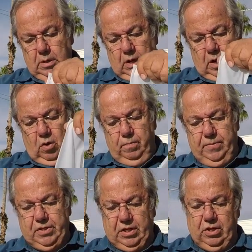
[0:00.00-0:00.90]
Oh,
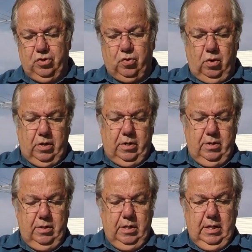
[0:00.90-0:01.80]
it's the controller.
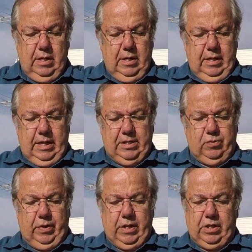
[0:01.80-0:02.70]
Yes,
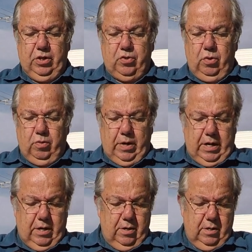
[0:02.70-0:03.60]
so we got the controller right
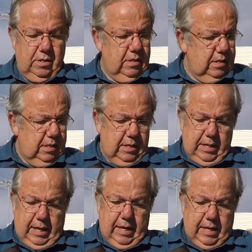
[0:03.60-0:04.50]
here.
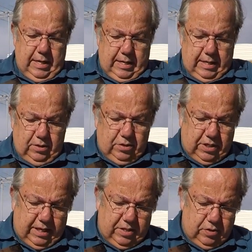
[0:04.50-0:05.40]
And it looks
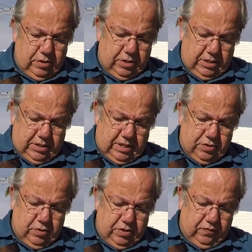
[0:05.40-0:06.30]
like there's
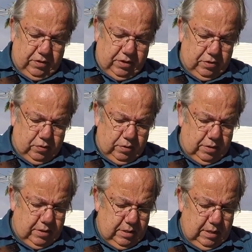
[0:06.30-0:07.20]
accessories for the
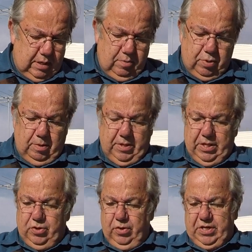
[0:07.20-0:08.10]
controller. Probably the
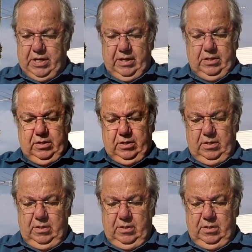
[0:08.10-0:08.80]
joysticks.